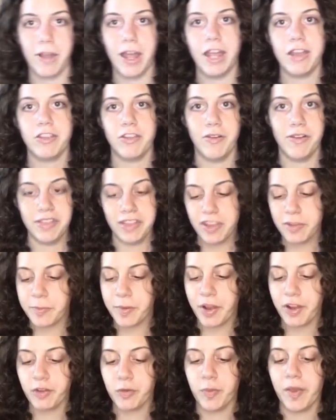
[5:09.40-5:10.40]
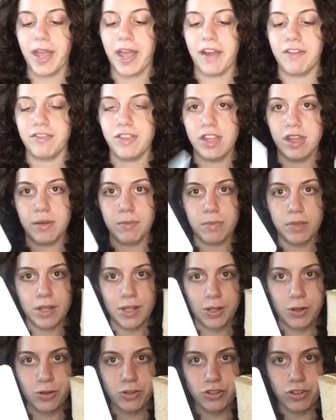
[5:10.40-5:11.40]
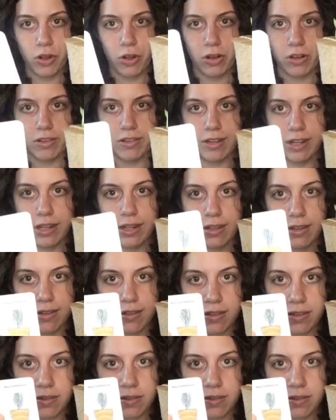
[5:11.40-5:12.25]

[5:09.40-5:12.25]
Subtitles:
so in this box we have the blue chalk sticks.